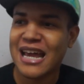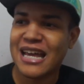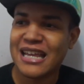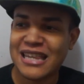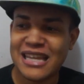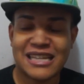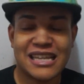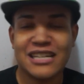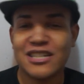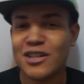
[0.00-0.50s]

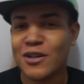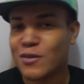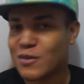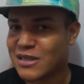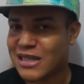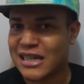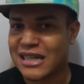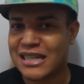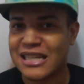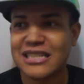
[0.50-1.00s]
that that joke
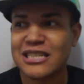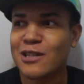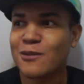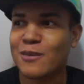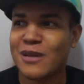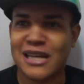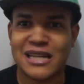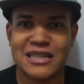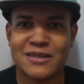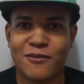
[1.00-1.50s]
was like, it took
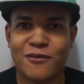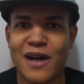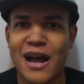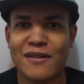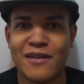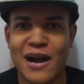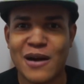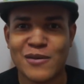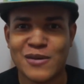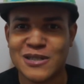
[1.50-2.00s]
me like
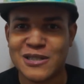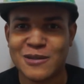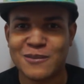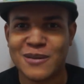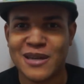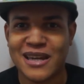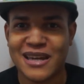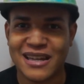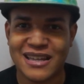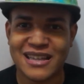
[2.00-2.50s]
five hours to
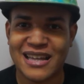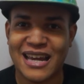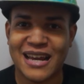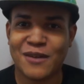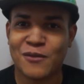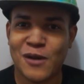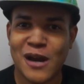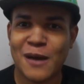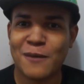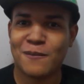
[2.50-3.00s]
beat.
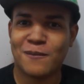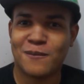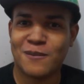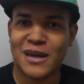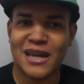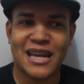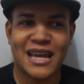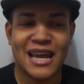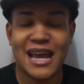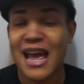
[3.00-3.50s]
Like when I
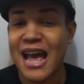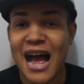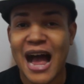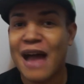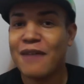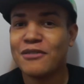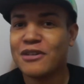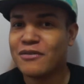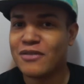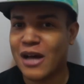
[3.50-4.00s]
beat it, I
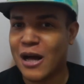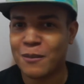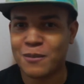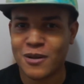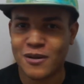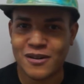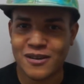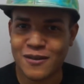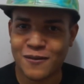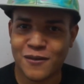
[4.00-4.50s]
haven't even
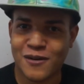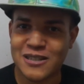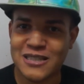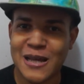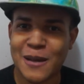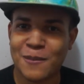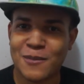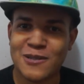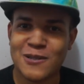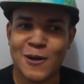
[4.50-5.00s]
uploaded the first
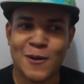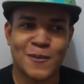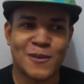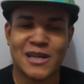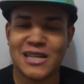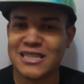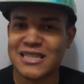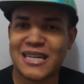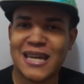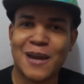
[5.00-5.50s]
episode
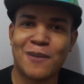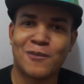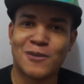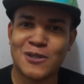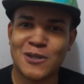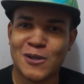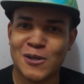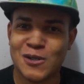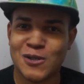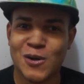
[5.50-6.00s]
because the game
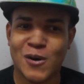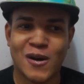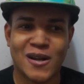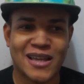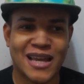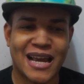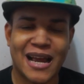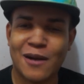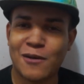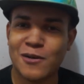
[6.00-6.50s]
was so
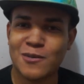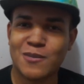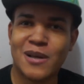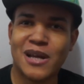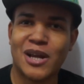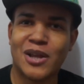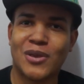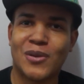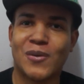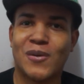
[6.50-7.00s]
short. Like I was
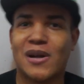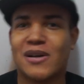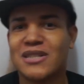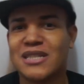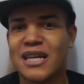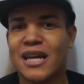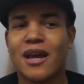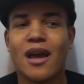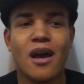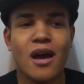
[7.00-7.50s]
playing through and I
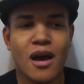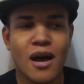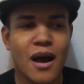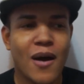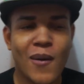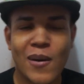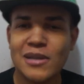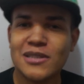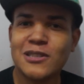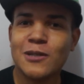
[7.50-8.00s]
was like,
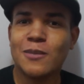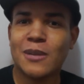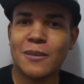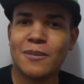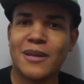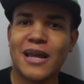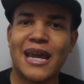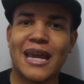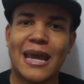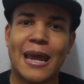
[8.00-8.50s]
oh, I'll still be
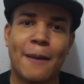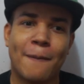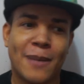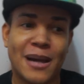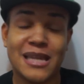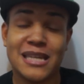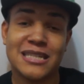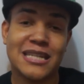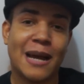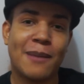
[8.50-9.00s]
playing it
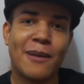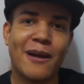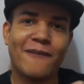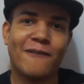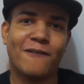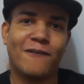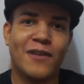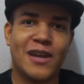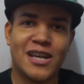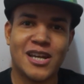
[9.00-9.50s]
by the time I
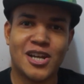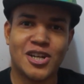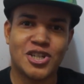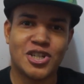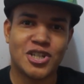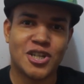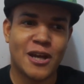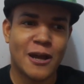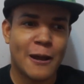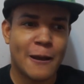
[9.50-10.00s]

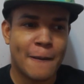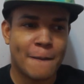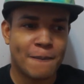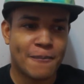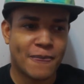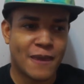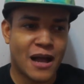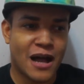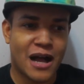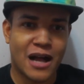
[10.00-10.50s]
finish
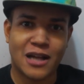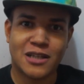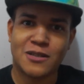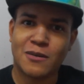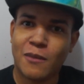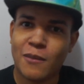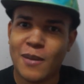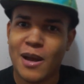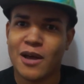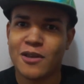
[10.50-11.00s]
uh,
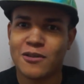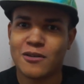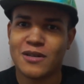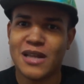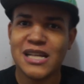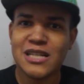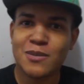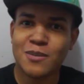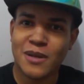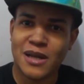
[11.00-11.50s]
some of my other
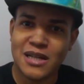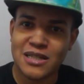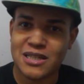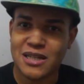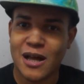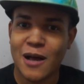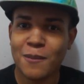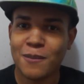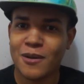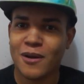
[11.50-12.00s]
Let's Plays
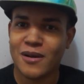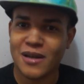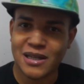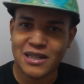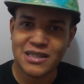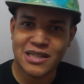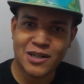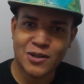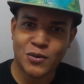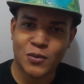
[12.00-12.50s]
and uploading
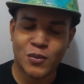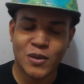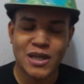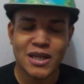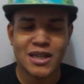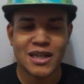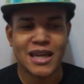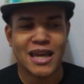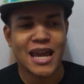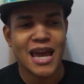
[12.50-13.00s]
because I do
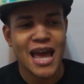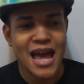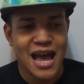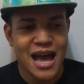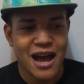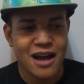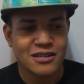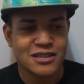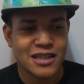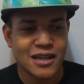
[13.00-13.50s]
weekly.
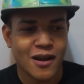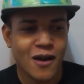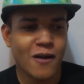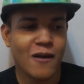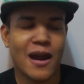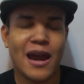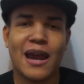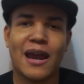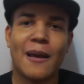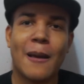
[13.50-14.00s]
I was like,
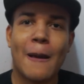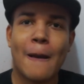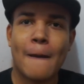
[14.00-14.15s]
alright,